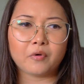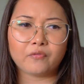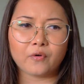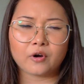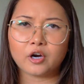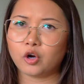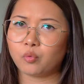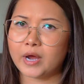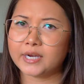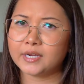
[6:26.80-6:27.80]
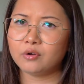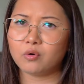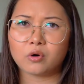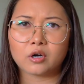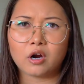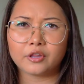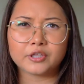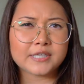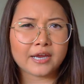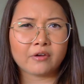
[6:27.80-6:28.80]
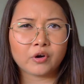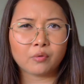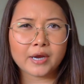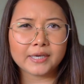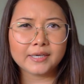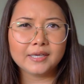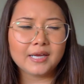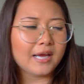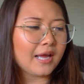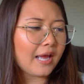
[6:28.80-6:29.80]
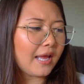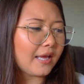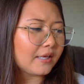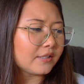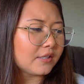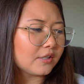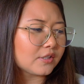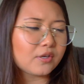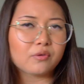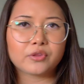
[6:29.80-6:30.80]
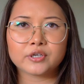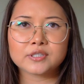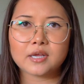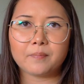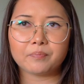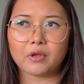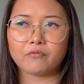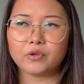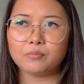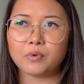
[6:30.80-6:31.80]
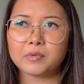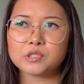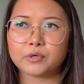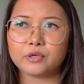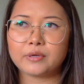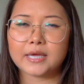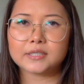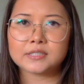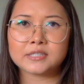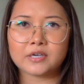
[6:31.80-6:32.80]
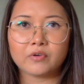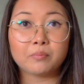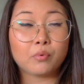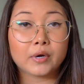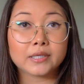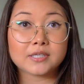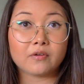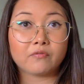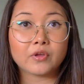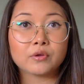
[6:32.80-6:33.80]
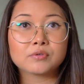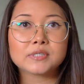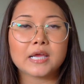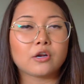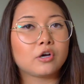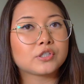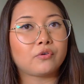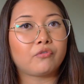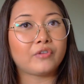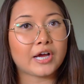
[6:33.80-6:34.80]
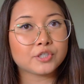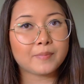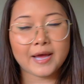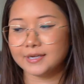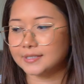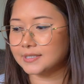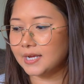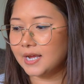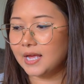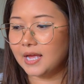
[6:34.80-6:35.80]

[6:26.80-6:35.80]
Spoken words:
before her wedding or on the day of her wedding. And so there's a few moments where you get different points of views and also flashbacks,